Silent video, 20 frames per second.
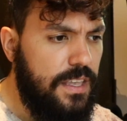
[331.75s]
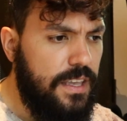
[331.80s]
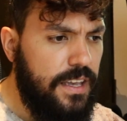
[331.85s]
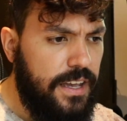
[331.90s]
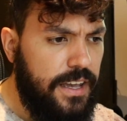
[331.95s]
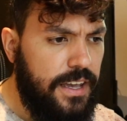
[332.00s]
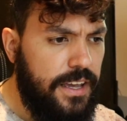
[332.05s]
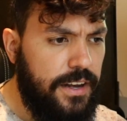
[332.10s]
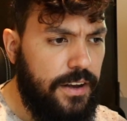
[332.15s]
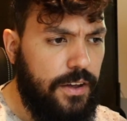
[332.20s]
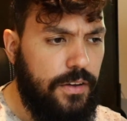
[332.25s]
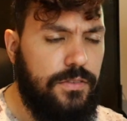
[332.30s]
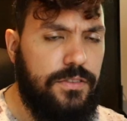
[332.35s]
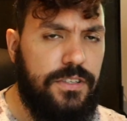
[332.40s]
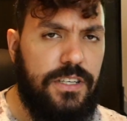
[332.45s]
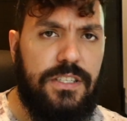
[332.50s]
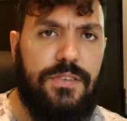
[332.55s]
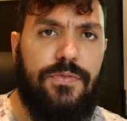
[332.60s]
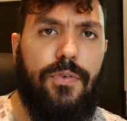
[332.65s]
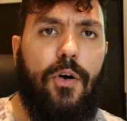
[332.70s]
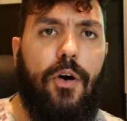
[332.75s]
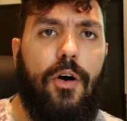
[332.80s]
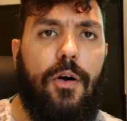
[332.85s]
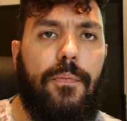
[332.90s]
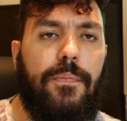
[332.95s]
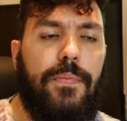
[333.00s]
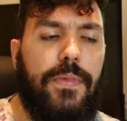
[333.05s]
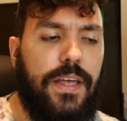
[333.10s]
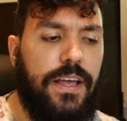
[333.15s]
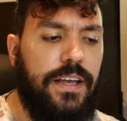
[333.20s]
And on this
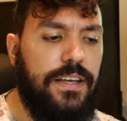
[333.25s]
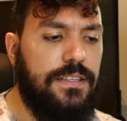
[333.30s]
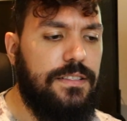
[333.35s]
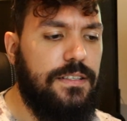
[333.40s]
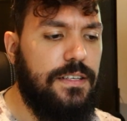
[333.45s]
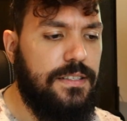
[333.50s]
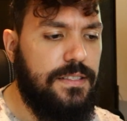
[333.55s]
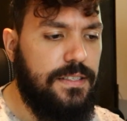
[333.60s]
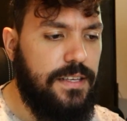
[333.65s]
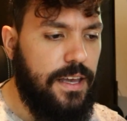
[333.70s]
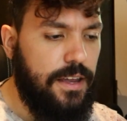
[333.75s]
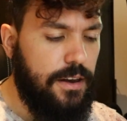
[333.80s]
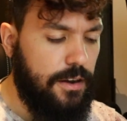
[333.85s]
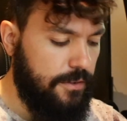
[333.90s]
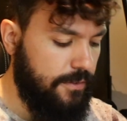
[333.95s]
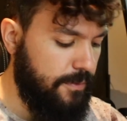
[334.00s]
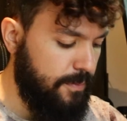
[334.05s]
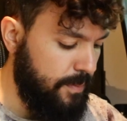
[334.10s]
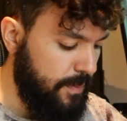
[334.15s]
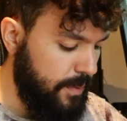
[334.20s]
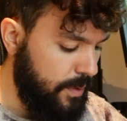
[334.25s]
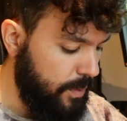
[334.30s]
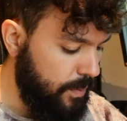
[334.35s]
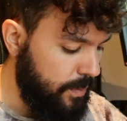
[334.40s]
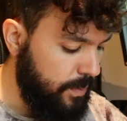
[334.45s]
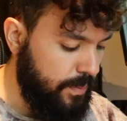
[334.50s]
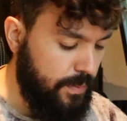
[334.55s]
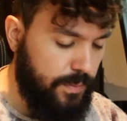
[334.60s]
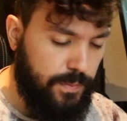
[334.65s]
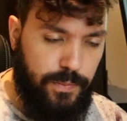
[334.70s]
form is the set of
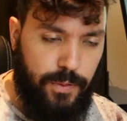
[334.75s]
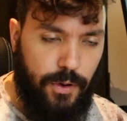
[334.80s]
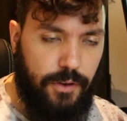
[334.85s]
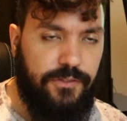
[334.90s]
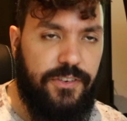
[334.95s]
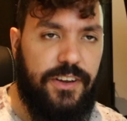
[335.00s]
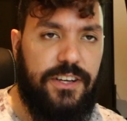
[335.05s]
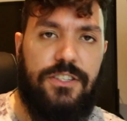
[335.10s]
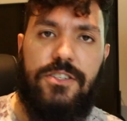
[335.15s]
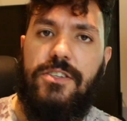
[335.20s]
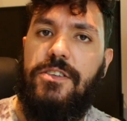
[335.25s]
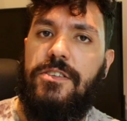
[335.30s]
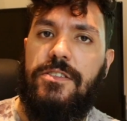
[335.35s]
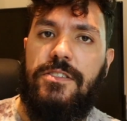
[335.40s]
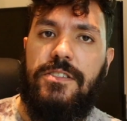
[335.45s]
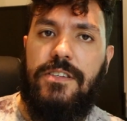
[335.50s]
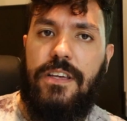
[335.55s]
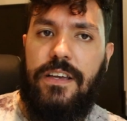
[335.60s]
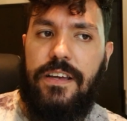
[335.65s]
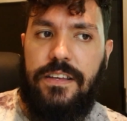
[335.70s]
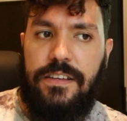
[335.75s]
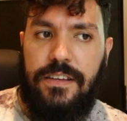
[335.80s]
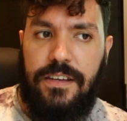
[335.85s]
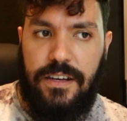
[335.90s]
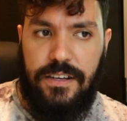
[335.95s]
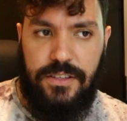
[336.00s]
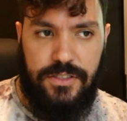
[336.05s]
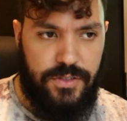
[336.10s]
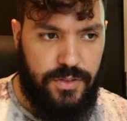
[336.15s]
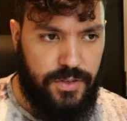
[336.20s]
professions and
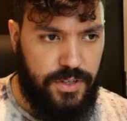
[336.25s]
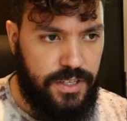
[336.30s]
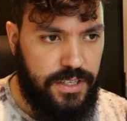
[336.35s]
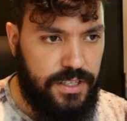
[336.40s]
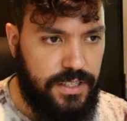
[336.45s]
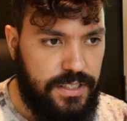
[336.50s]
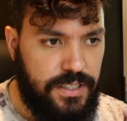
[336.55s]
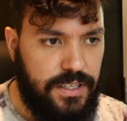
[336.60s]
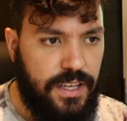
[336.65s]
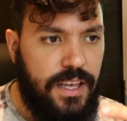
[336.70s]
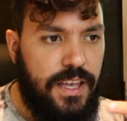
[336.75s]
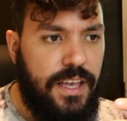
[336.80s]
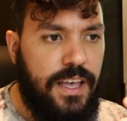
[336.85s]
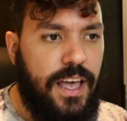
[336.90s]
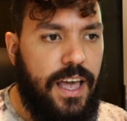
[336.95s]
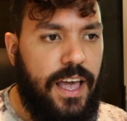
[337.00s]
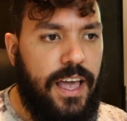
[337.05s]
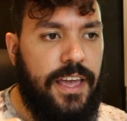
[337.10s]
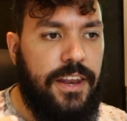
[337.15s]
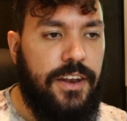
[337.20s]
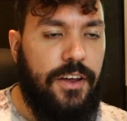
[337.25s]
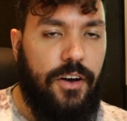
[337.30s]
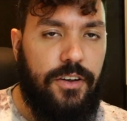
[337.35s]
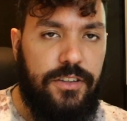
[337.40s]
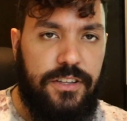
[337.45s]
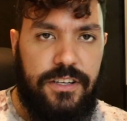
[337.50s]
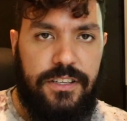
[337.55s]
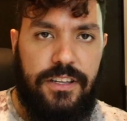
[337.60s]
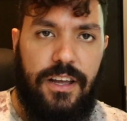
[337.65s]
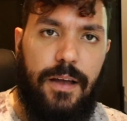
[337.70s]
countries and
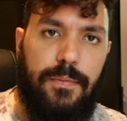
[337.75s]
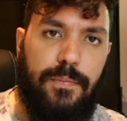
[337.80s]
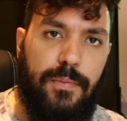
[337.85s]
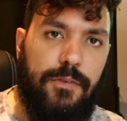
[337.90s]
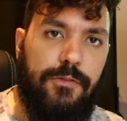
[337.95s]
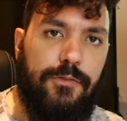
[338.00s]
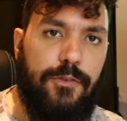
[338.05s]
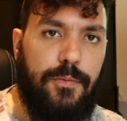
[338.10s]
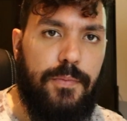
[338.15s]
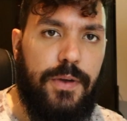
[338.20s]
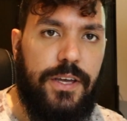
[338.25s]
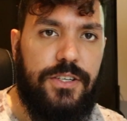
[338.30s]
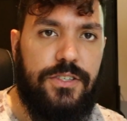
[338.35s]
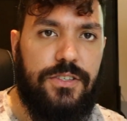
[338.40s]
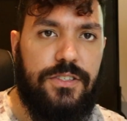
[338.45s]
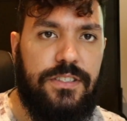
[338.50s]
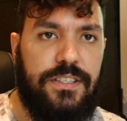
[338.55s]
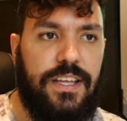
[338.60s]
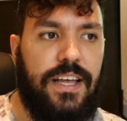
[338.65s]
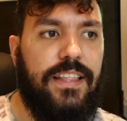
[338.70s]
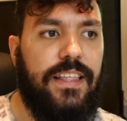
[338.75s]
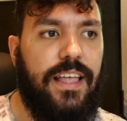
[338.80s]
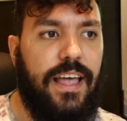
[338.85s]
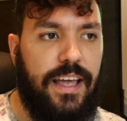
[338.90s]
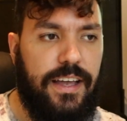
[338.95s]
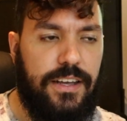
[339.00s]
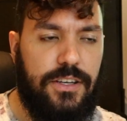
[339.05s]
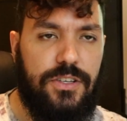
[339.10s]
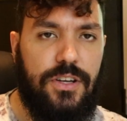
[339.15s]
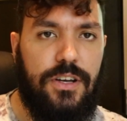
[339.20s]
other type of information that
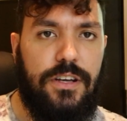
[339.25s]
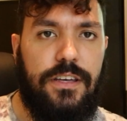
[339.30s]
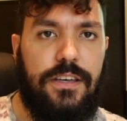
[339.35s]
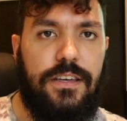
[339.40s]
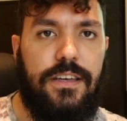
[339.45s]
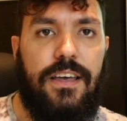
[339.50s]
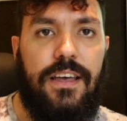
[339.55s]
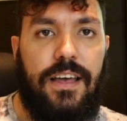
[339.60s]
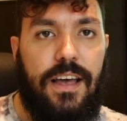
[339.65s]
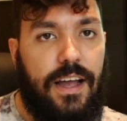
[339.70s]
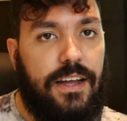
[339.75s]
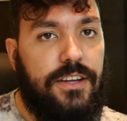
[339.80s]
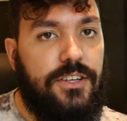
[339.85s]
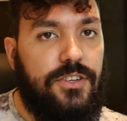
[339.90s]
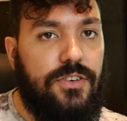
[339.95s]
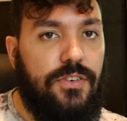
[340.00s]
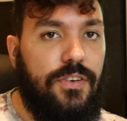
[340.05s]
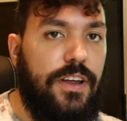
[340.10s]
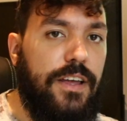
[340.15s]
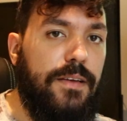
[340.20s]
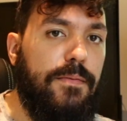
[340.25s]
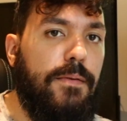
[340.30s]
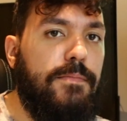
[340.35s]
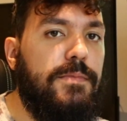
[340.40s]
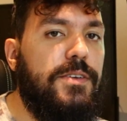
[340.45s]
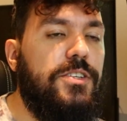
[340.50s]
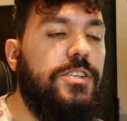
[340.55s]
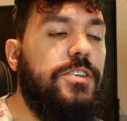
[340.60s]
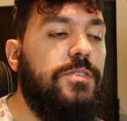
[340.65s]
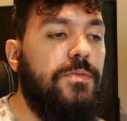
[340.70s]
actually I train my
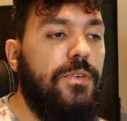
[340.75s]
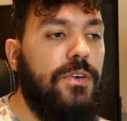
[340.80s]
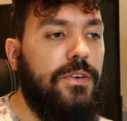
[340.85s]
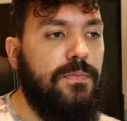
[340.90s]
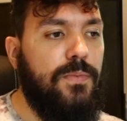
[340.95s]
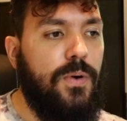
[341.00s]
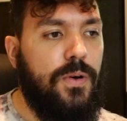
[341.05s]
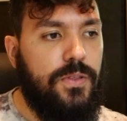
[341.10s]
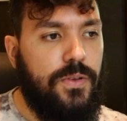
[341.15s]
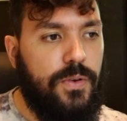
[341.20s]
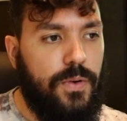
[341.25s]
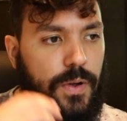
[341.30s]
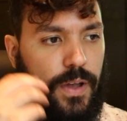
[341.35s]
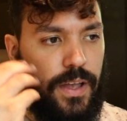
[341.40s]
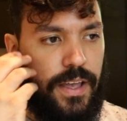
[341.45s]
machine learning model.